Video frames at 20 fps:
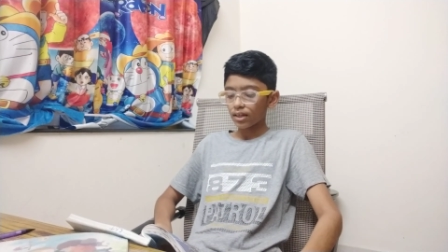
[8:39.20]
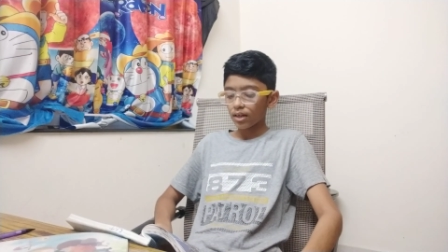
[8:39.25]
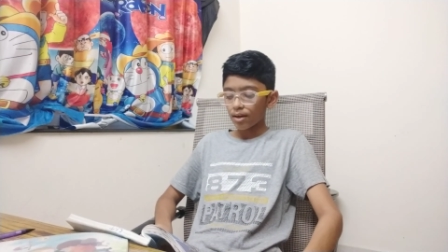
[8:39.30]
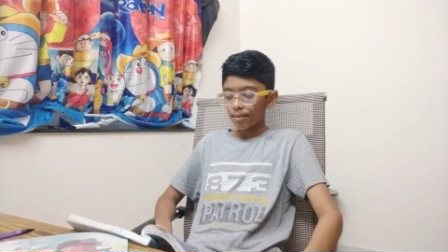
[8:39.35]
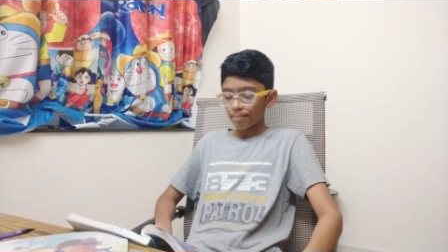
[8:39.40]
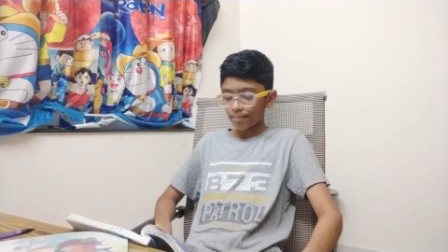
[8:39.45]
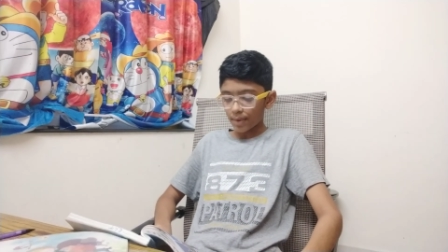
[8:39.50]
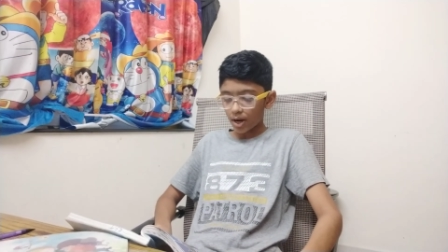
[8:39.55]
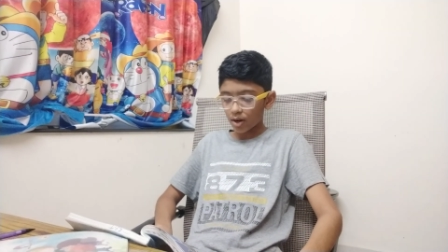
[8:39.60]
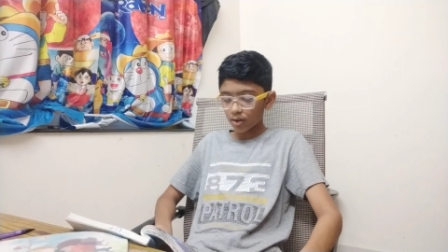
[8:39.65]

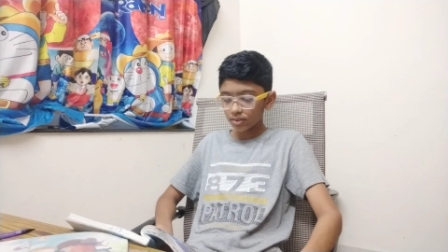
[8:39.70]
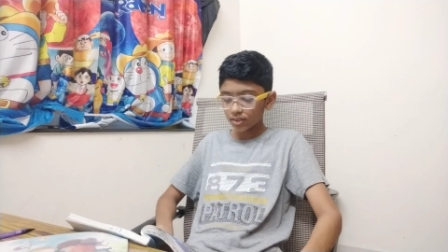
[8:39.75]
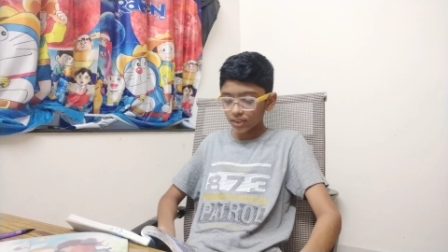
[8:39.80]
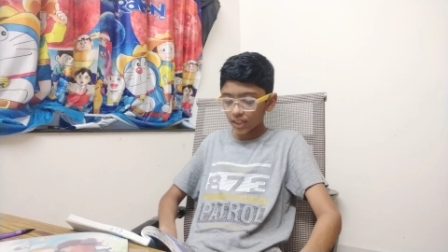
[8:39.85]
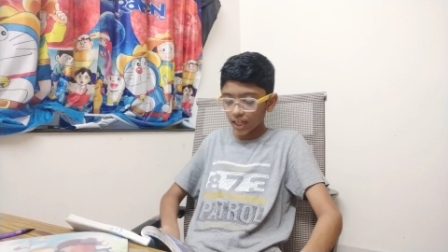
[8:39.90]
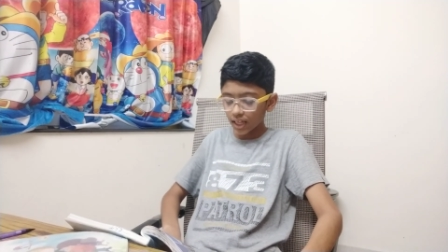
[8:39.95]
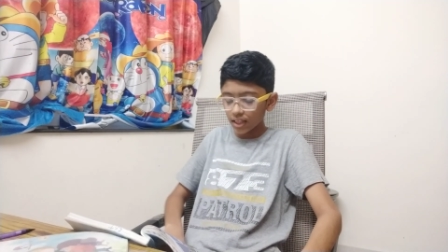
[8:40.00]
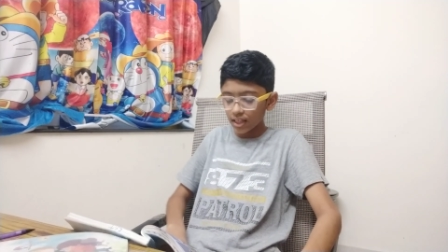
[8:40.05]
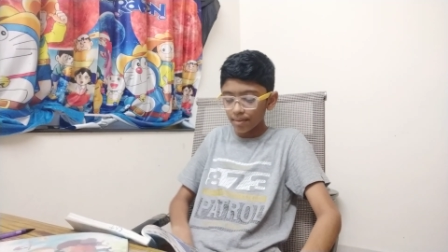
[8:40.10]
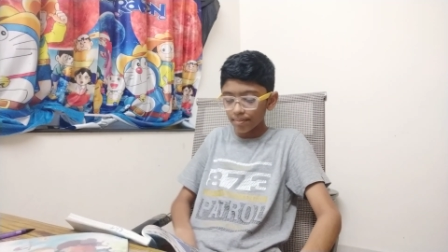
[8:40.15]
Mount
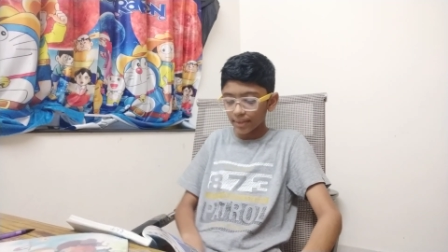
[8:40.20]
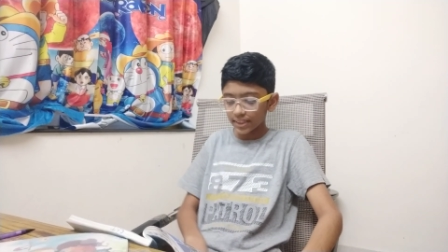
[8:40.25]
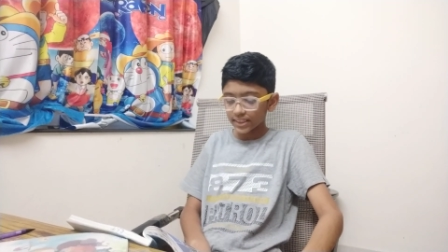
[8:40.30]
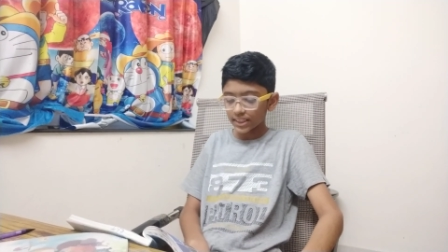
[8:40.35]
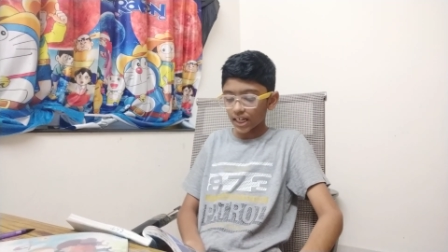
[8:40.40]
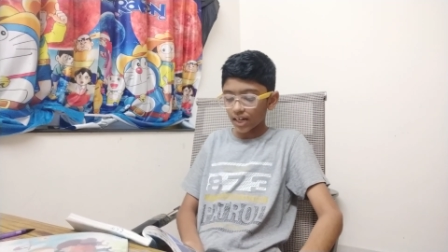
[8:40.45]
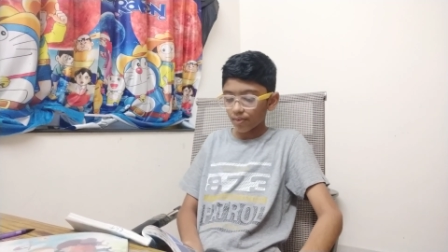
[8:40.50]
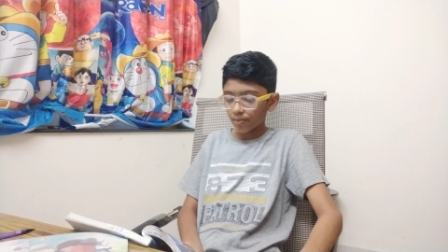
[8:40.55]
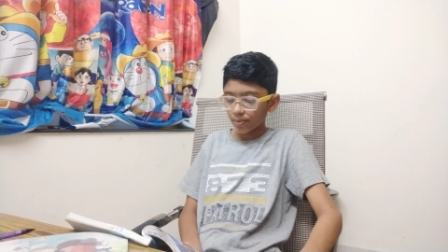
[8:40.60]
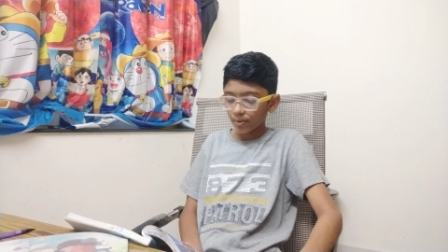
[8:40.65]

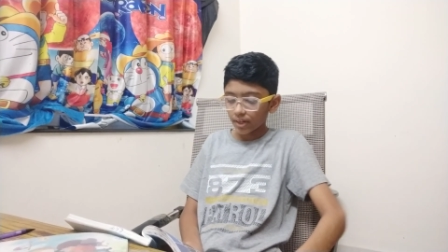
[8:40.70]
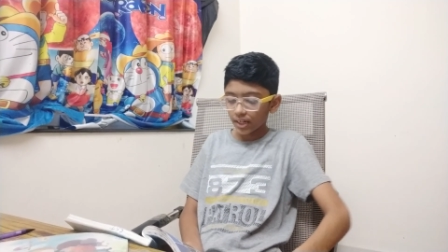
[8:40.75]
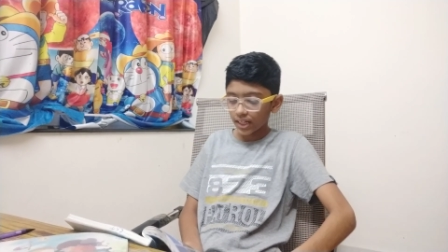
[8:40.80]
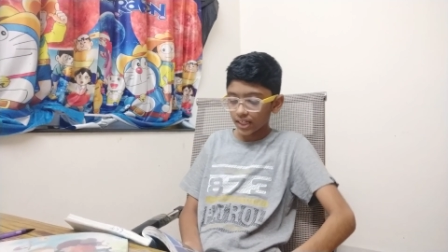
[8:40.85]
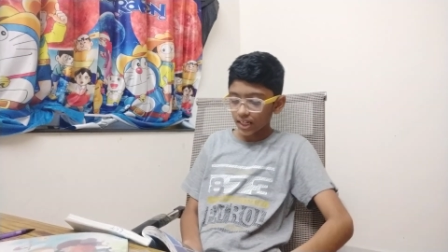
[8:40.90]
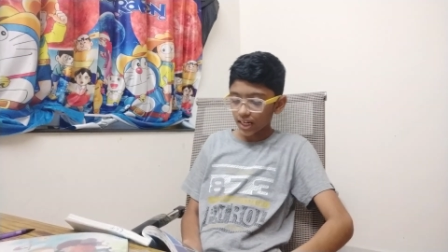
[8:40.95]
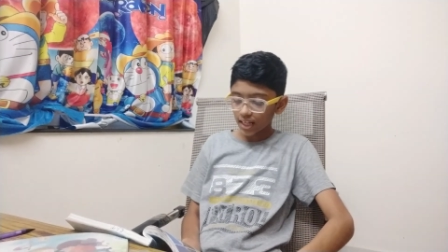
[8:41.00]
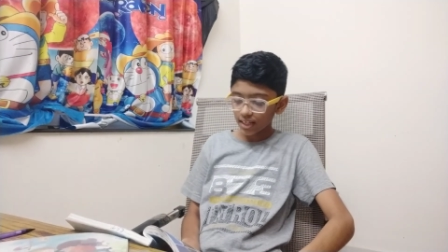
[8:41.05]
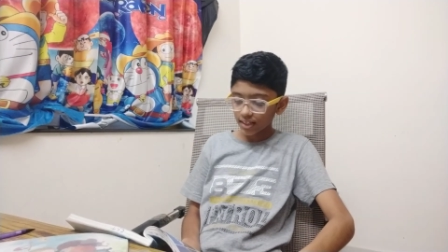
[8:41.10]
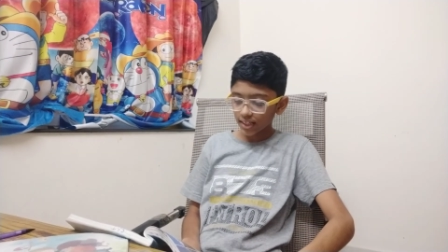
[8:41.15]
Kilimanjaro
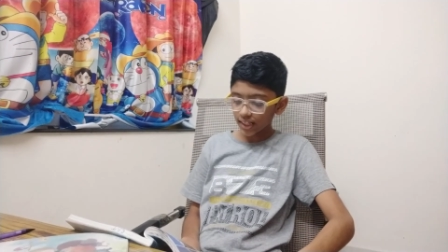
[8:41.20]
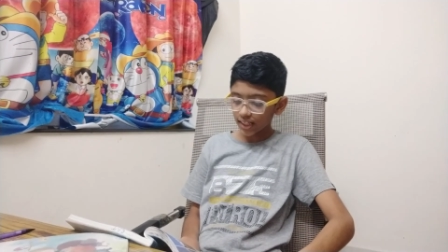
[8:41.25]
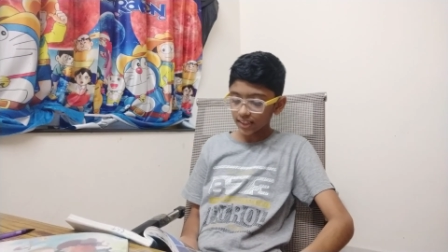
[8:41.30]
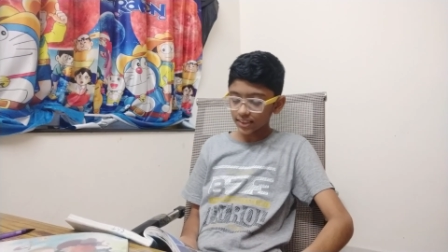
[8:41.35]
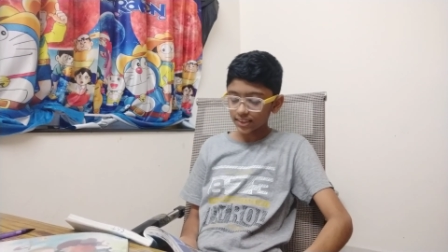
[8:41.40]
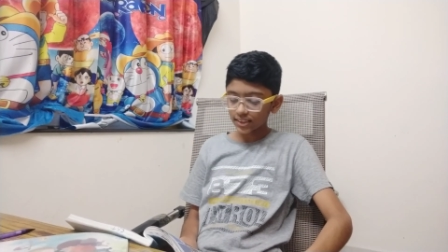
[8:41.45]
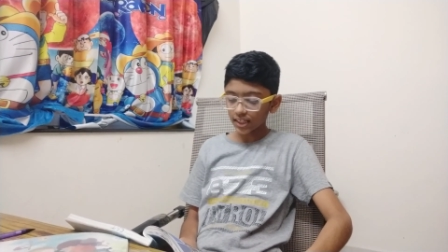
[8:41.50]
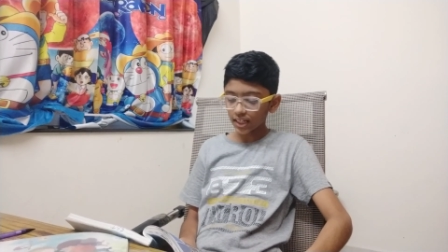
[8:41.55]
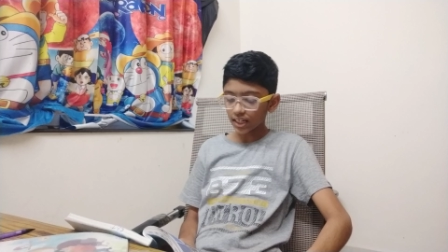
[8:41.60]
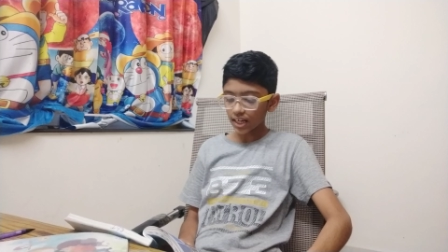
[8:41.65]
in
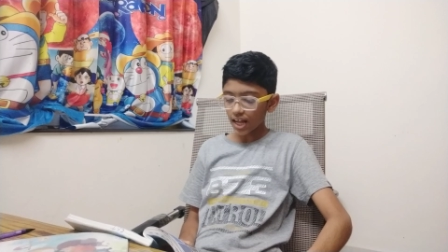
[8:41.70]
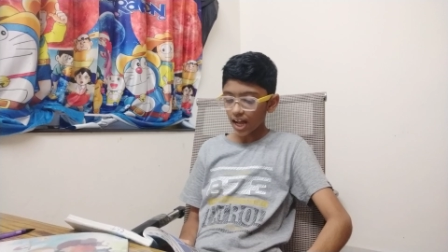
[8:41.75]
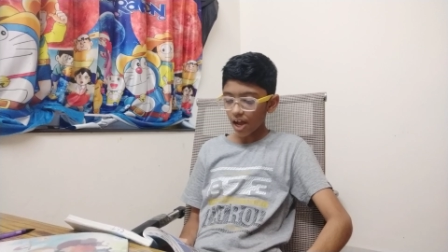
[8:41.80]
Eastern